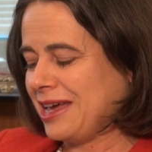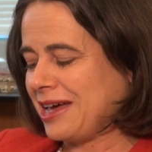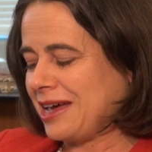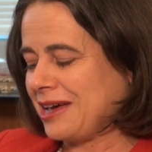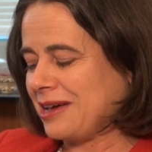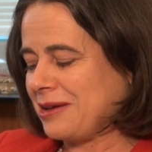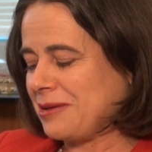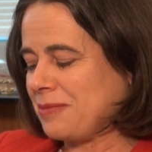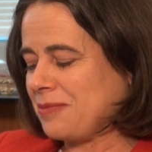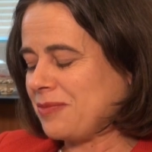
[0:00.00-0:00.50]

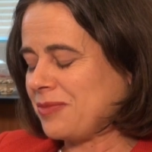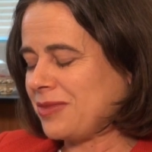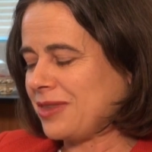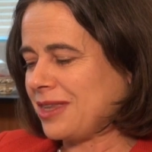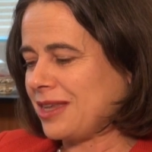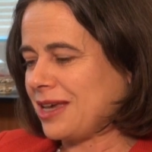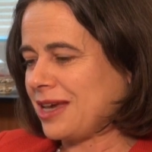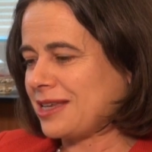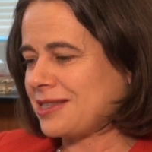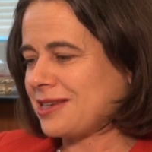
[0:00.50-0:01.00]

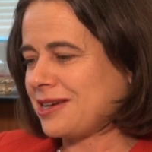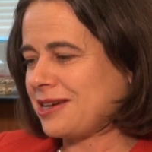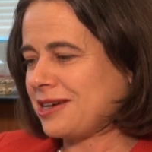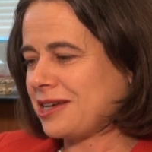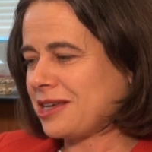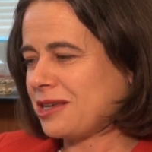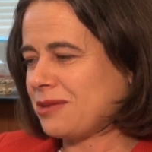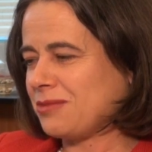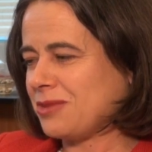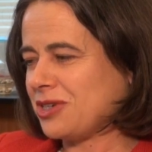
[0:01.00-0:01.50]
As a
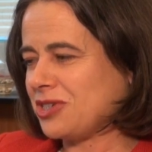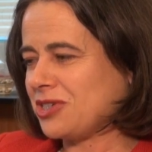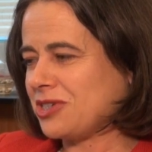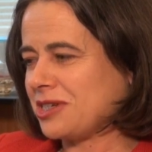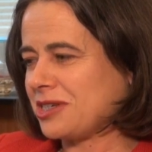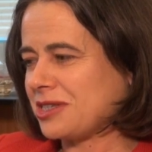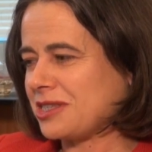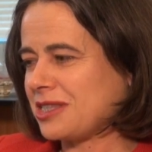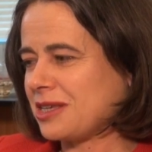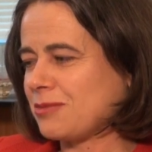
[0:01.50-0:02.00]
High
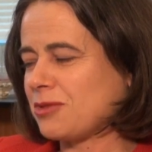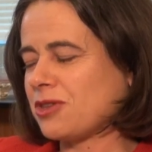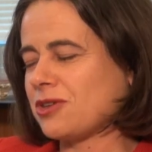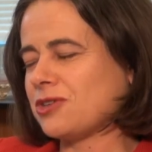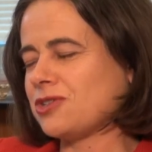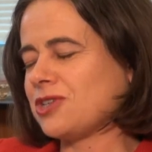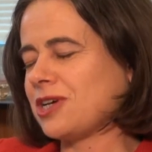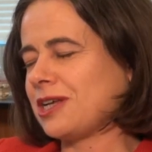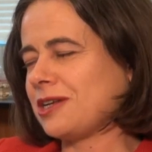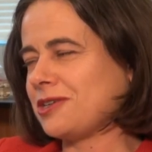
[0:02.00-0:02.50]
Commissioner, some of
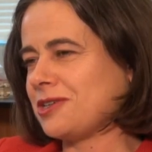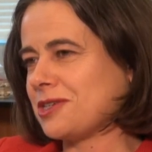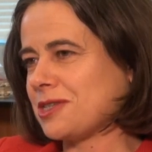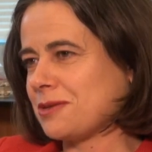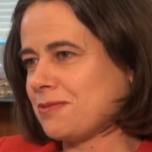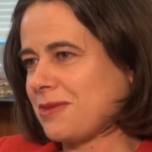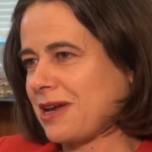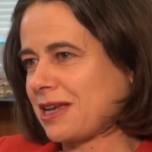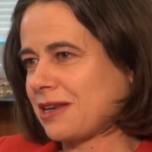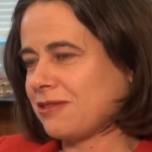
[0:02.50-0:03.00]
those challenges
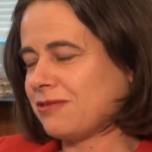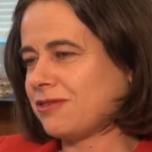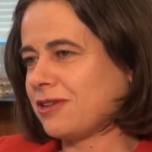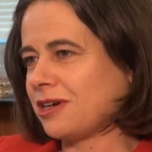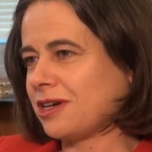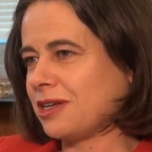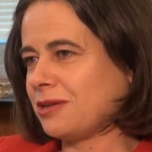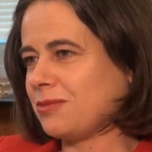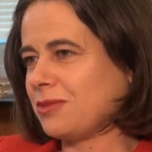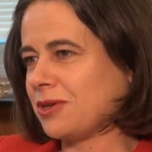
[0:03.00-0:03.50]
are
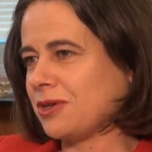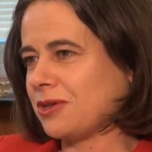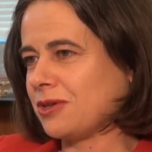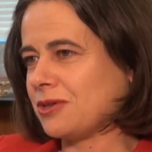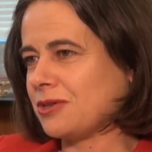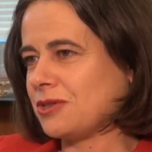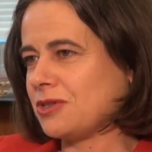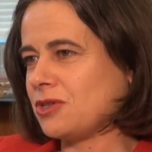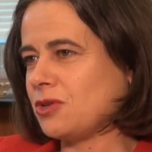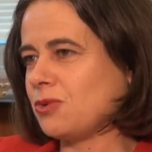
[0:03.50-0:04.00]
magnified
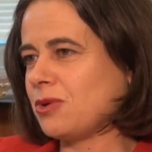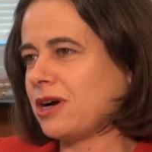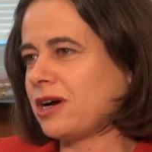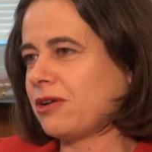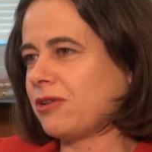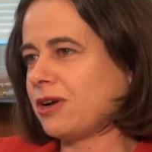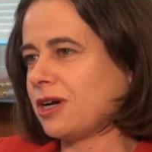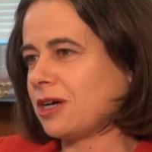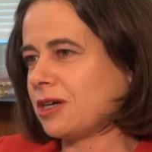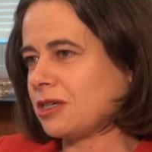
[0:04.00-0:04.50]
because you
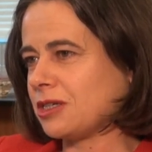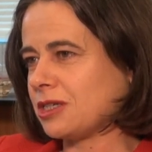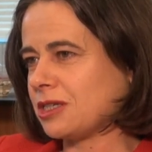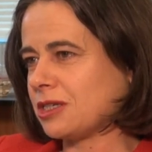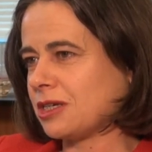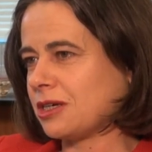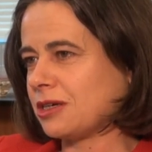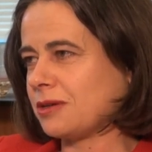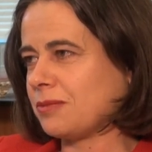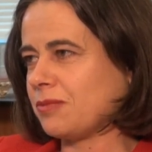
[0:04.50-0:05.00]
are
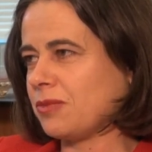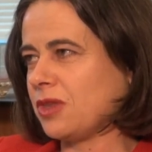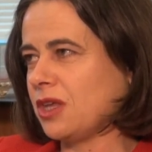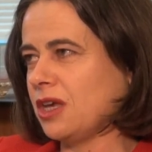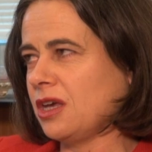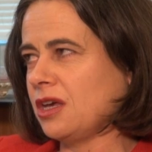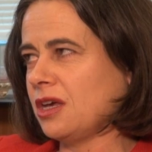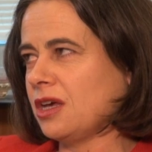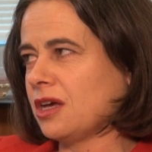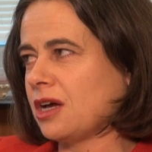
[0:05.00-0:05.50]
out
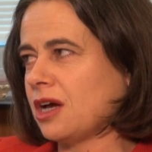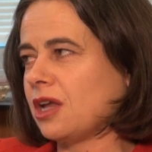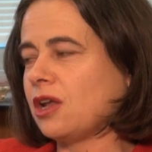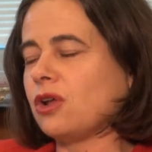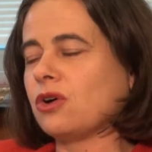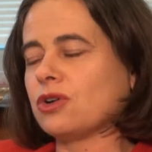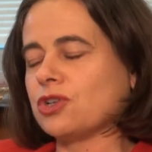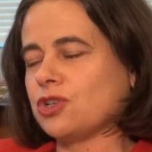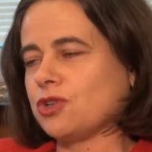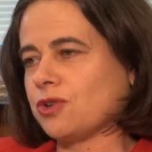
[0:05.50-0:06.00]
a
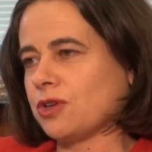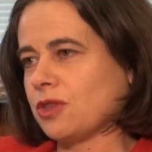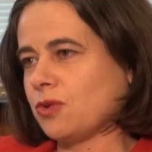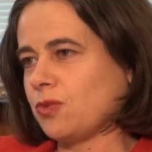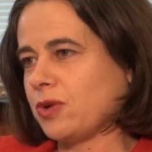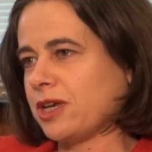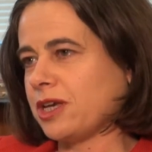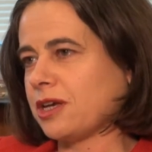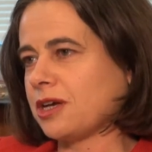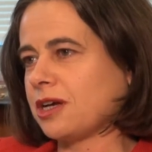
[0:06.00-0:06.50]
lot during the
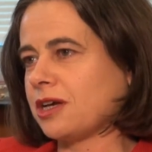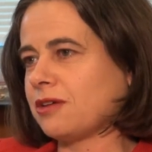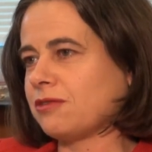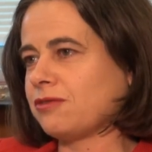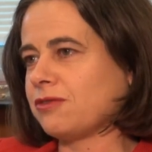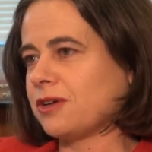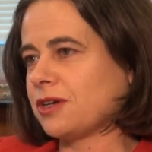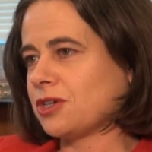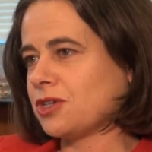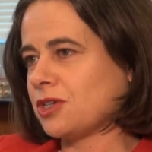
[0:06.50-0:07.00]
week. I have
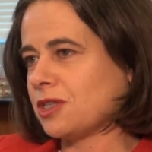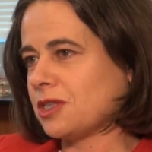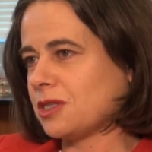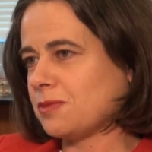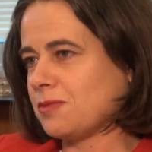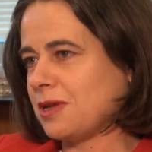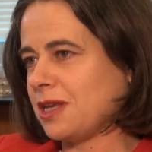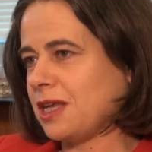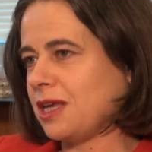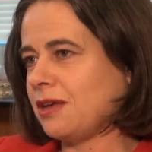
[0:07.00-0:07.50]

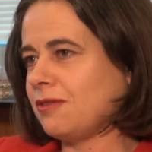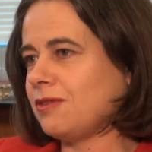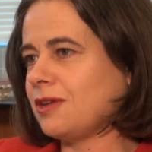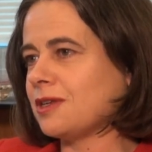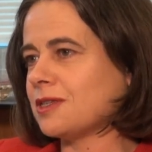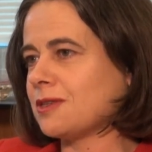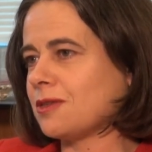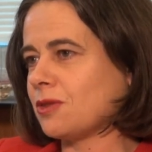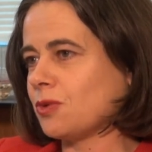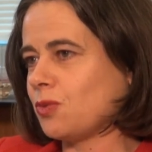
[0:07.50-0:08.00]
functions many
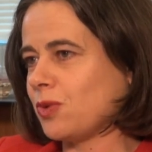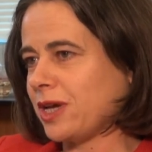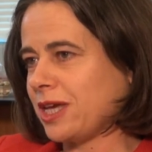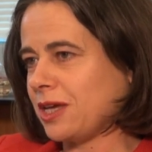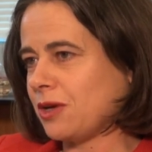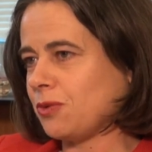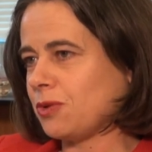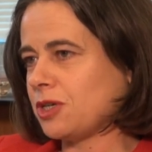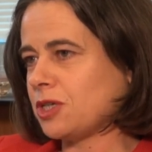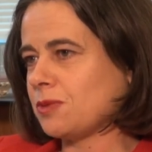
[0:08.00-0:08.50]
evenings of the
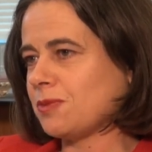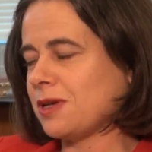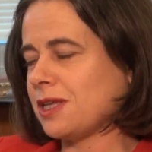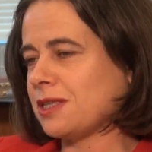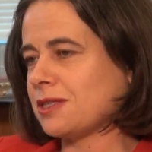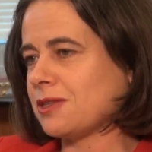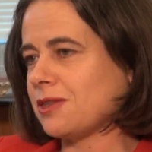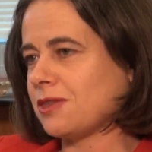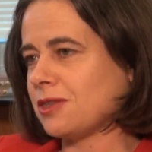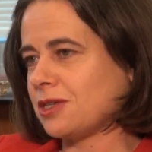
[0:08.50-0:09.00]
week, which
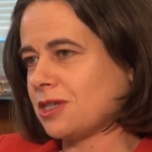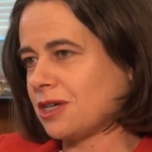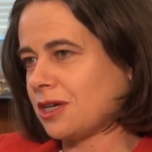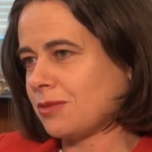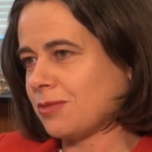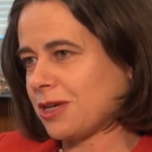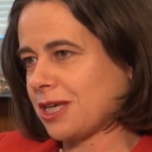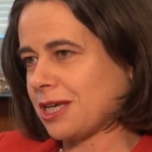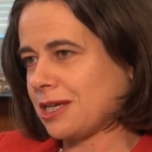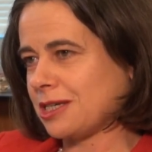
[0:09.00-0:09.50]
means that the
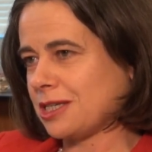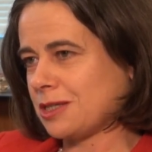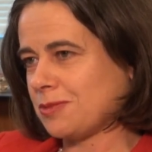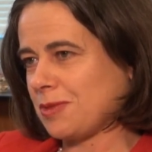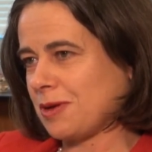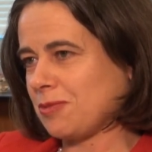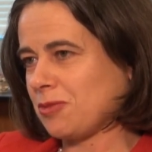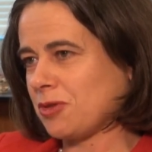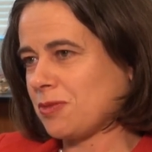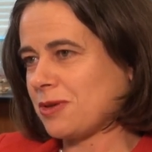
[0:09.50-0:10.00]
time I get to
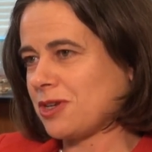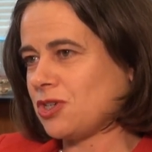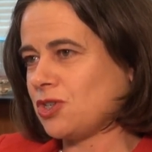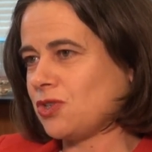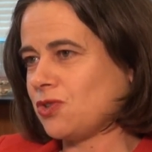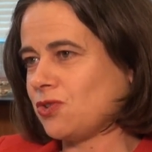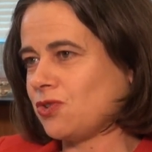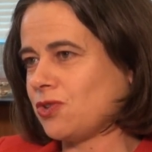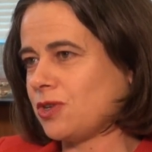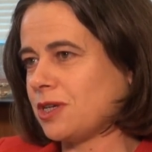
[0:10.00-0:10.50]
spend with my
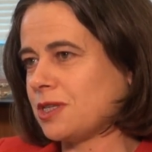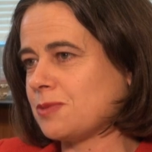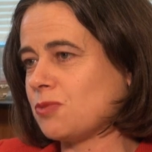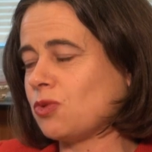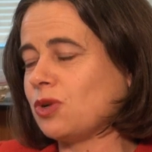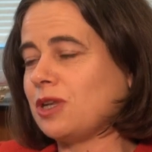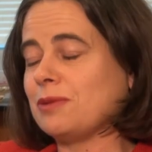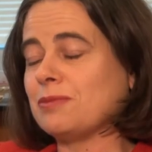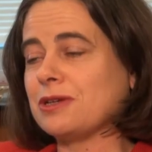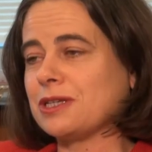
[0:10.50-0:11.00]
children is
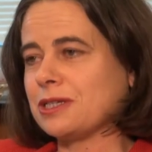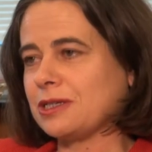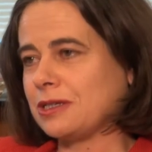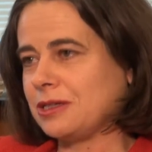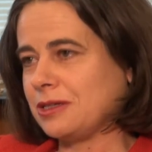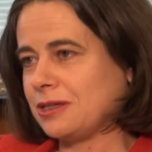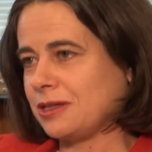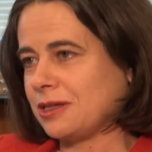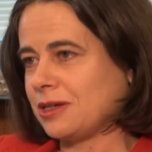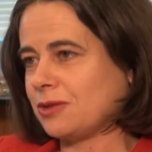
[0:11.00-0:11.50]
more
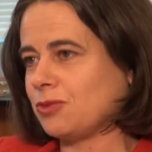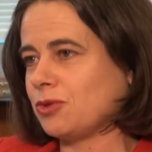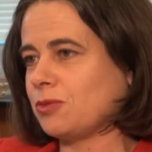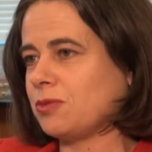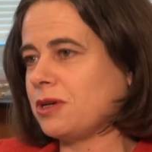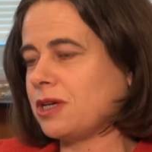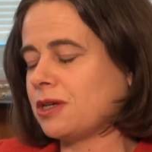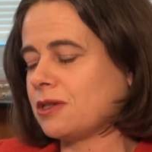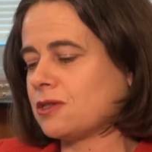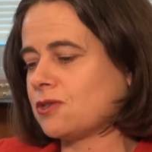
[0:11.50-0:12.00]
limited than it would
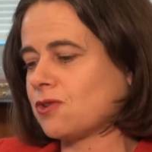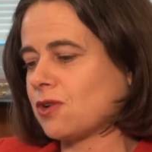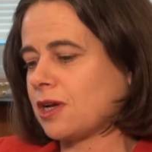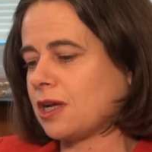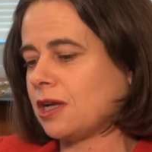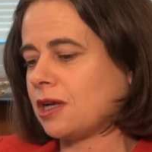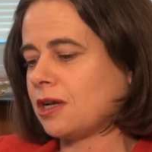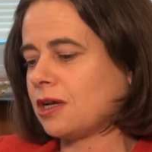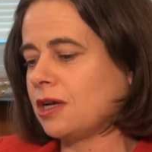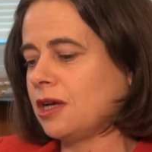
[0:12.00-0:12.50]
be in
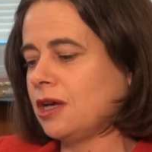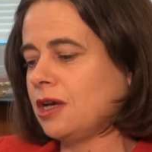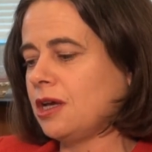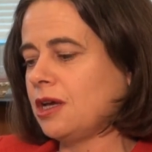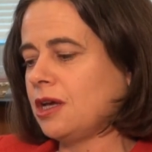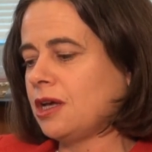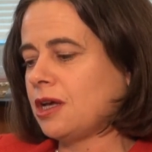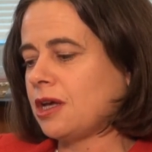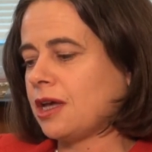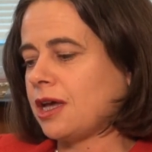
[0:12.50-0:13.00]
Australia.
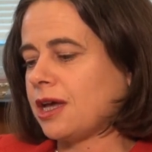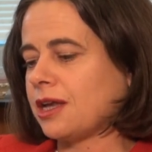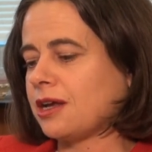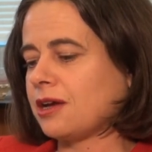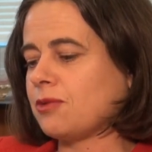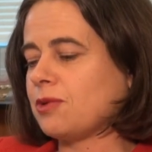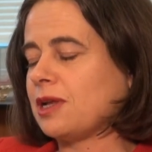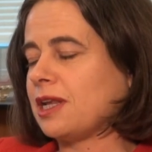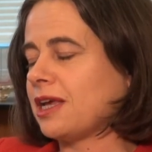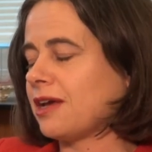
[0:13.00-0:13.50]
And
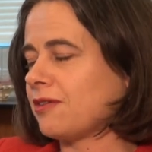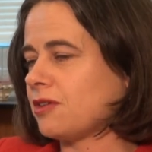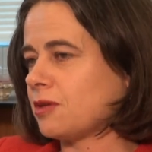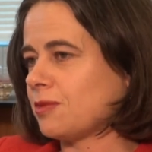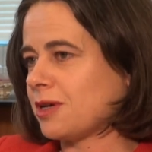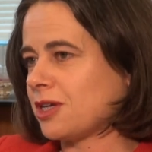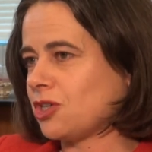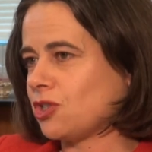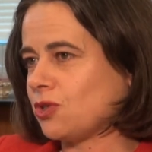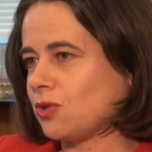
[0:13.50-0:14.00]
I really have to
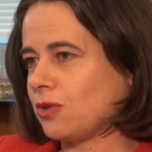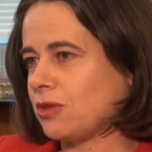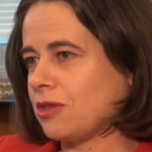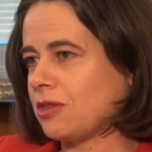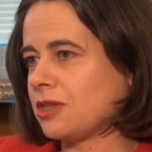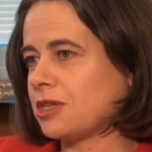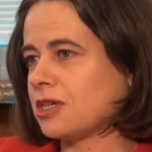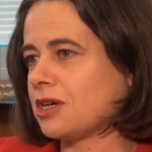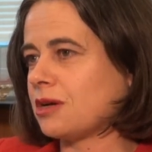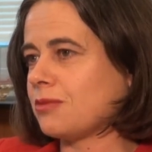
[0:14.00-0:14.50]
make sure
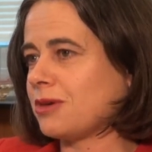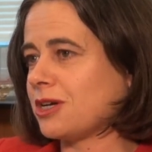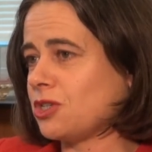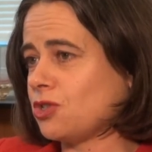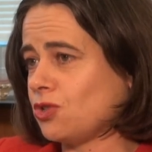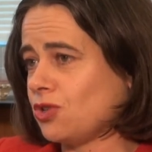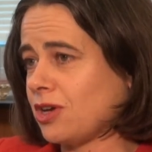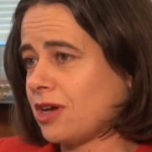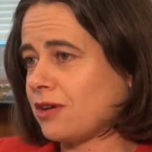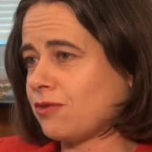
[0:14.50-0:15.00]
that the time I
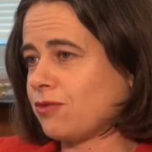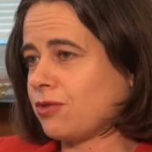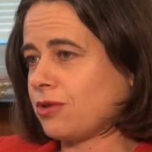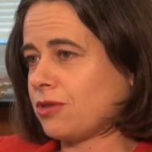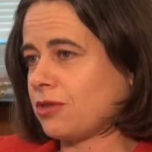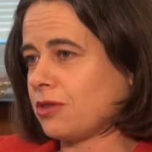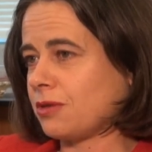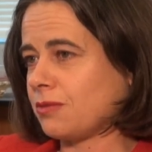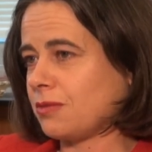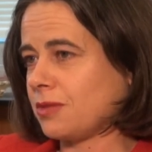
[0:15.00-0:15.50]
do have
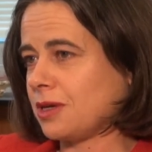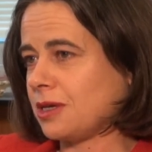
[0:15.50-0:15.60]
with them